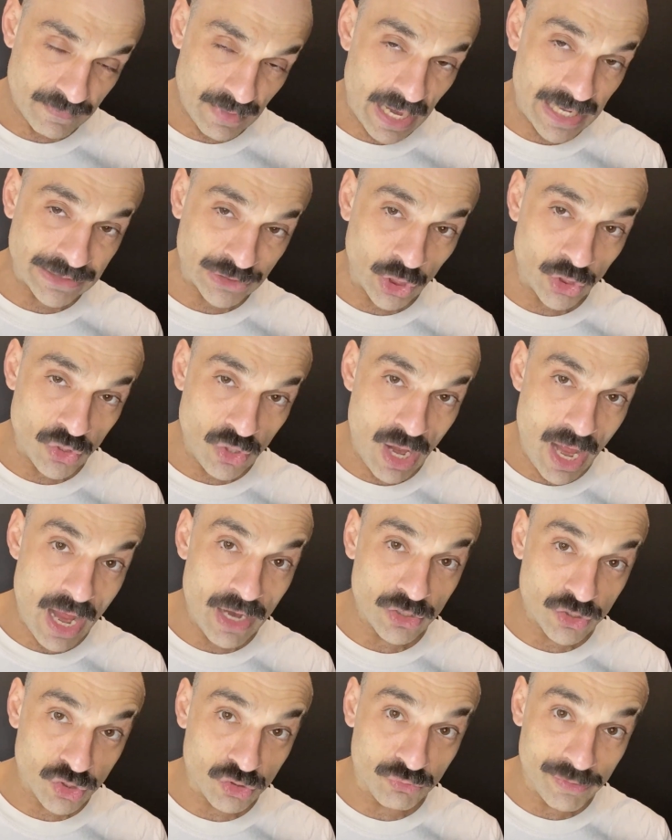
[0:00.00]
I don't know
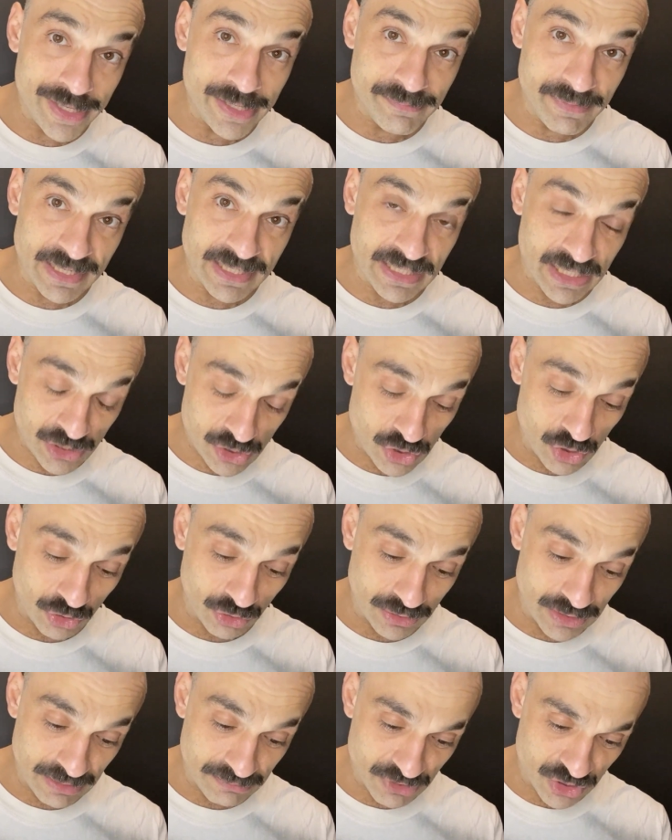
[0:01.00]
how to read medication.
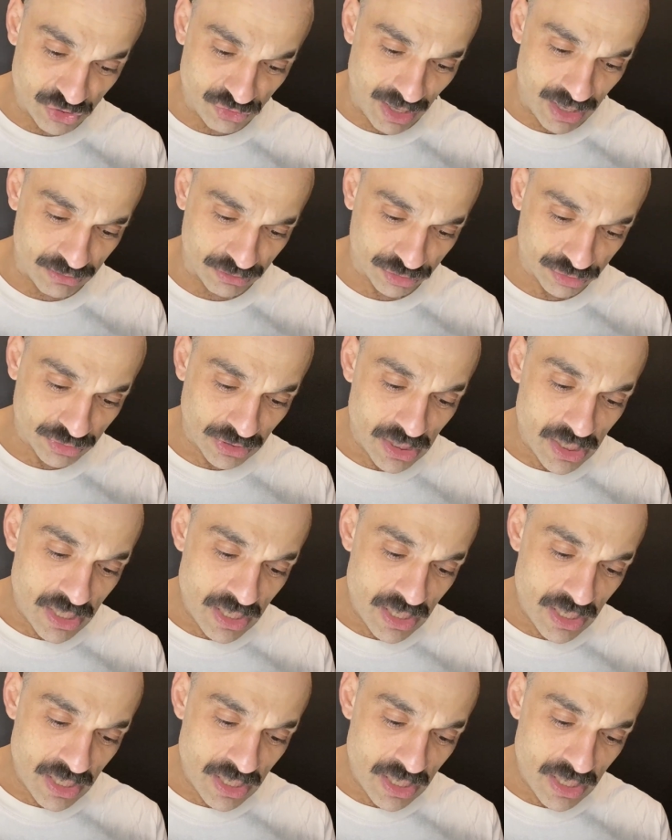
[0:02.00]
Not that I'm struggle,